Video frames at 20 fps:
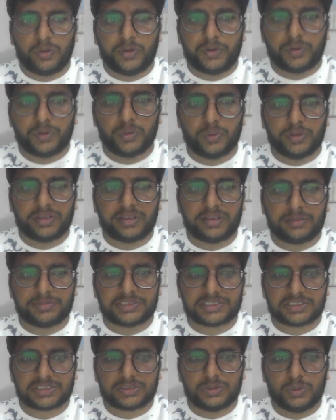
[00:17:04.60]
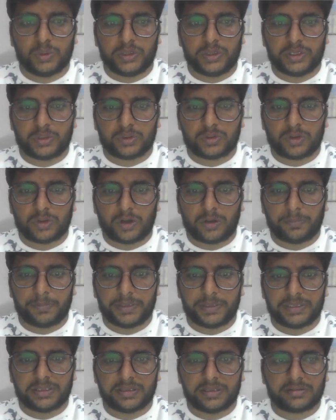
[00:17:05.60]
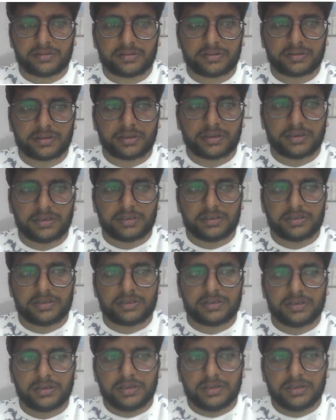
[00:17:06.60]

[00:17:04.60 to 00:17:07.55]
to do is I'm just going to copy this here